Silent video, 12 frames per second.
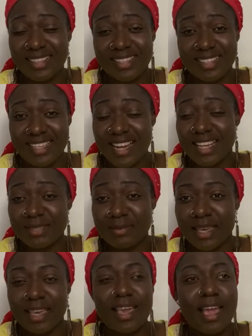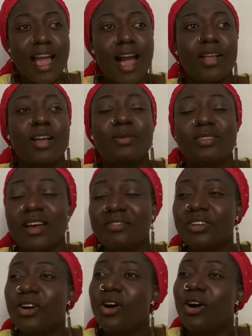Sincerely speaking, I'll just be
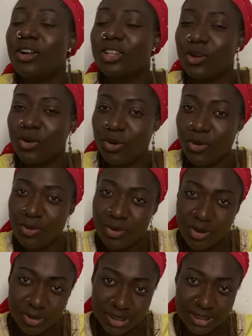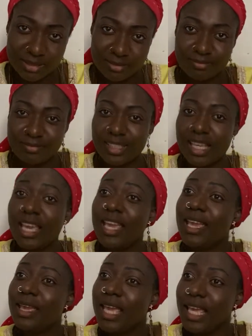traveling all the whole world,
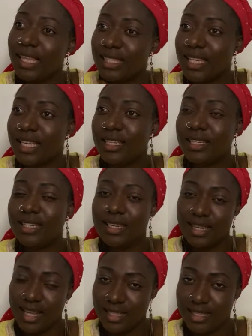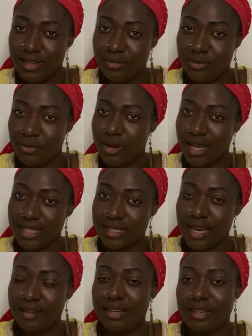eating, tasting food, and
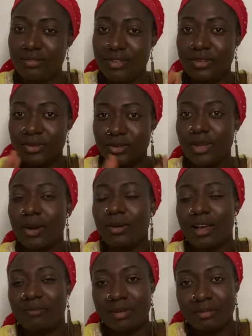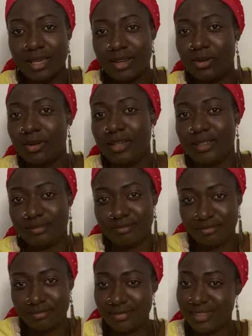sharing the video. That will have been my calling,
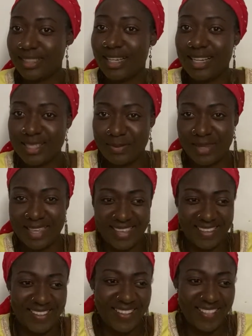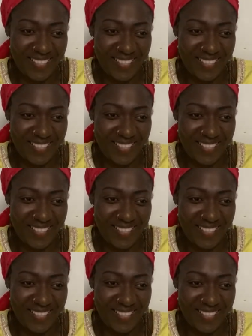sincerely speaking.